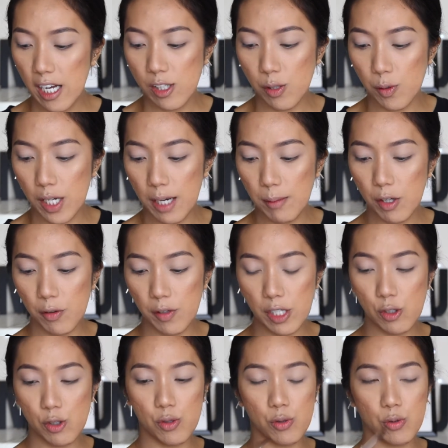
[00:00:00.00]
So what I'm
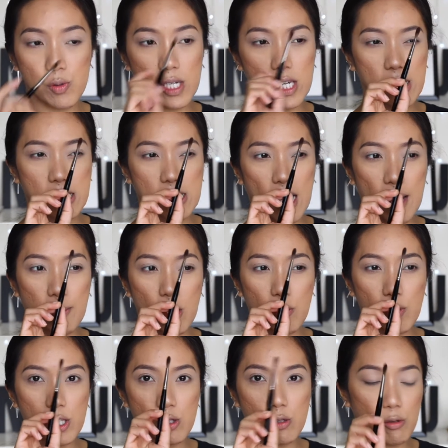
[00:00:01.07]
going to do is I'm
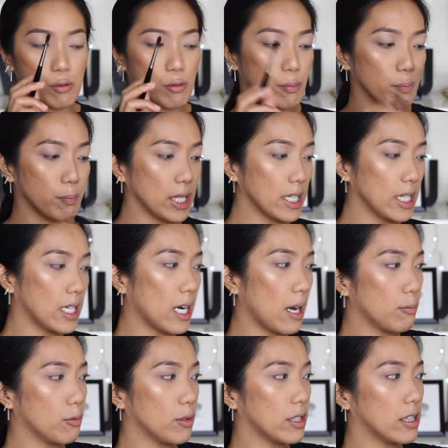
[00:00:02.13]
going to pick it
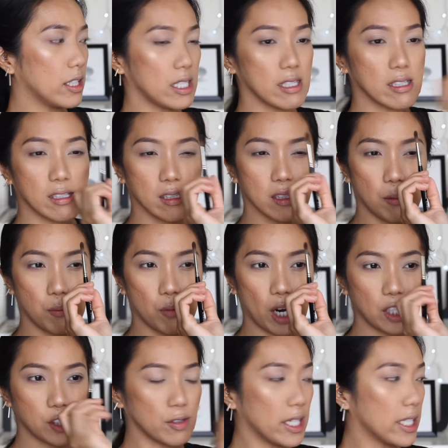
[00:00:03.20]
up with this
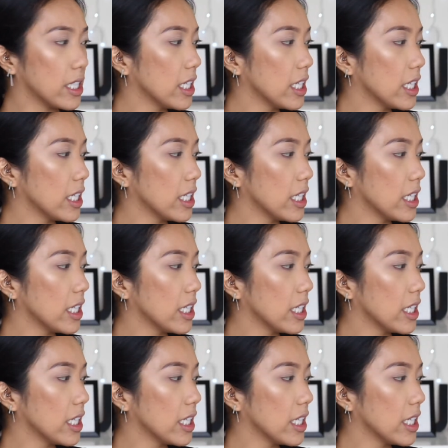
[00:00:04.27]
brush right